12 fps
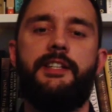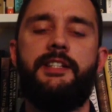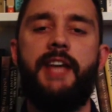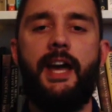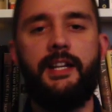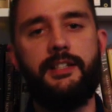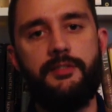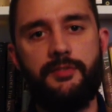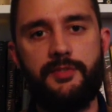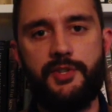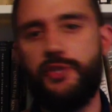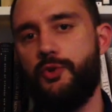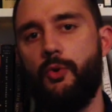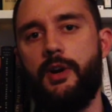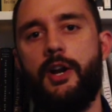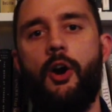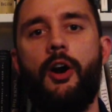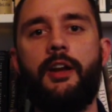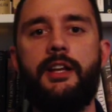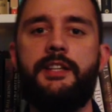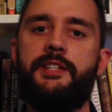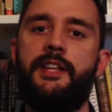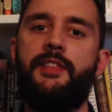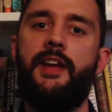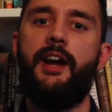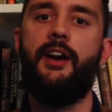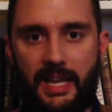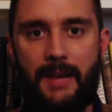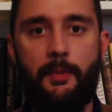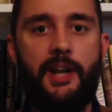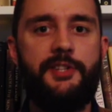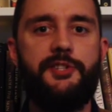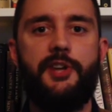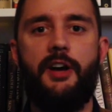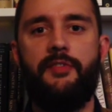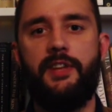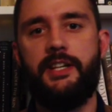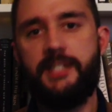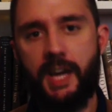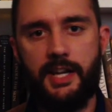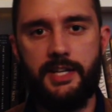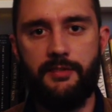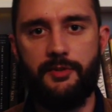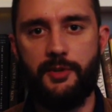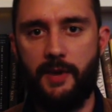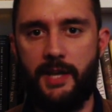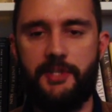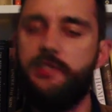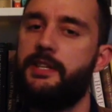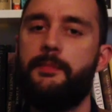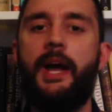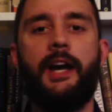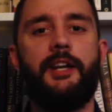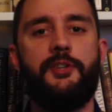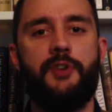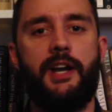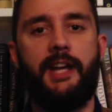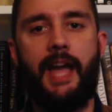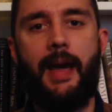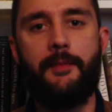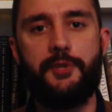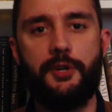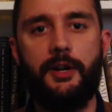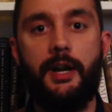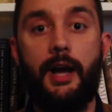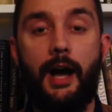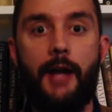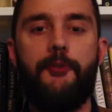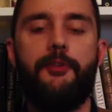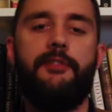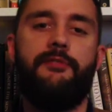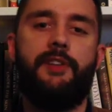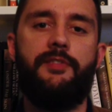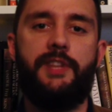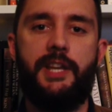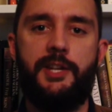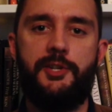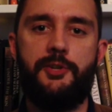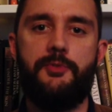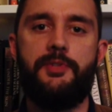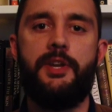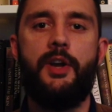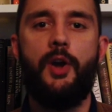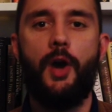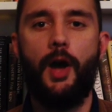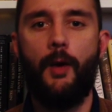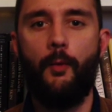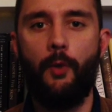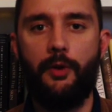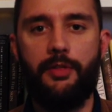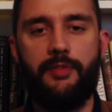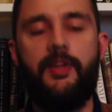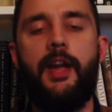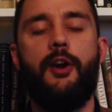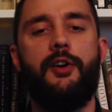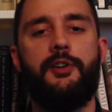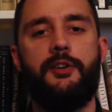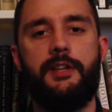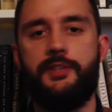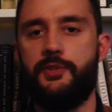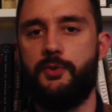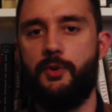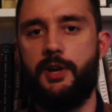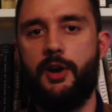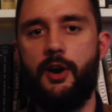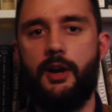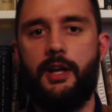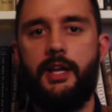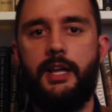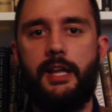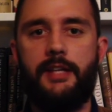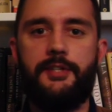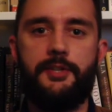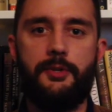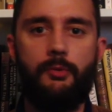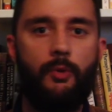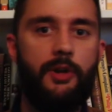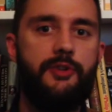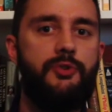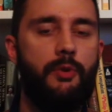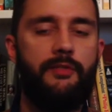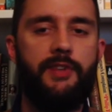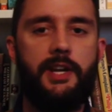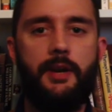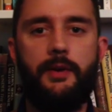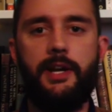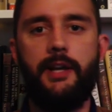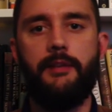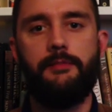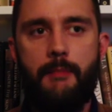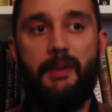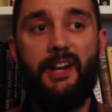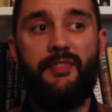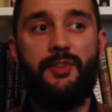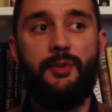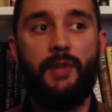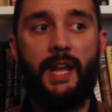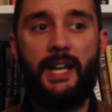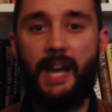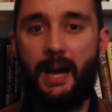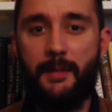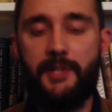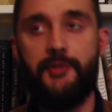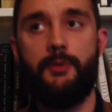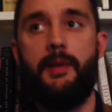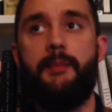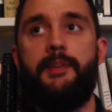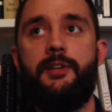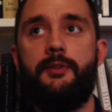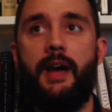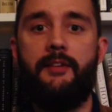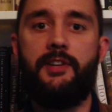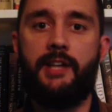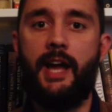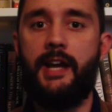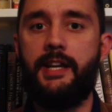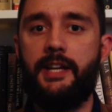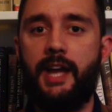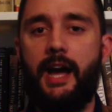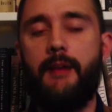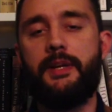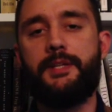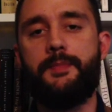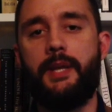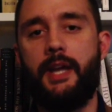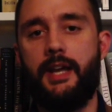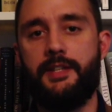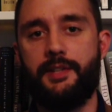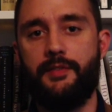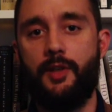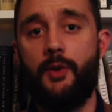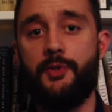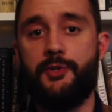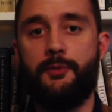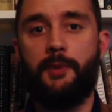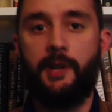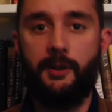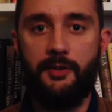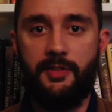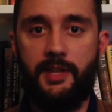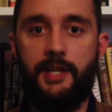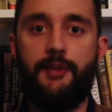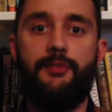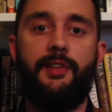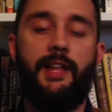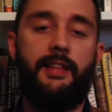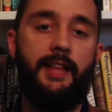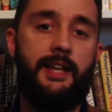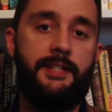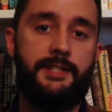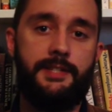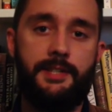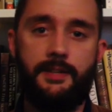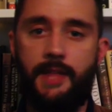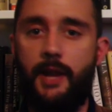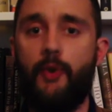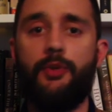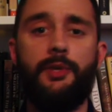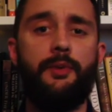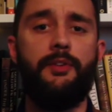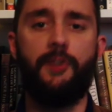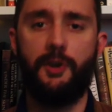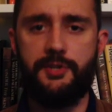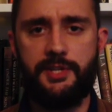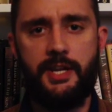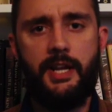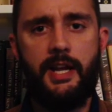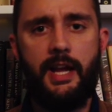a detective story arc is in there, and it branches off in a ton of different directions. I'm not going to try to capture 150 issues worth of character and story arc into one short video here. But if you like comics, or maybe you haven't gotten into comics because of the whole superhero thing and you feel like that whole universe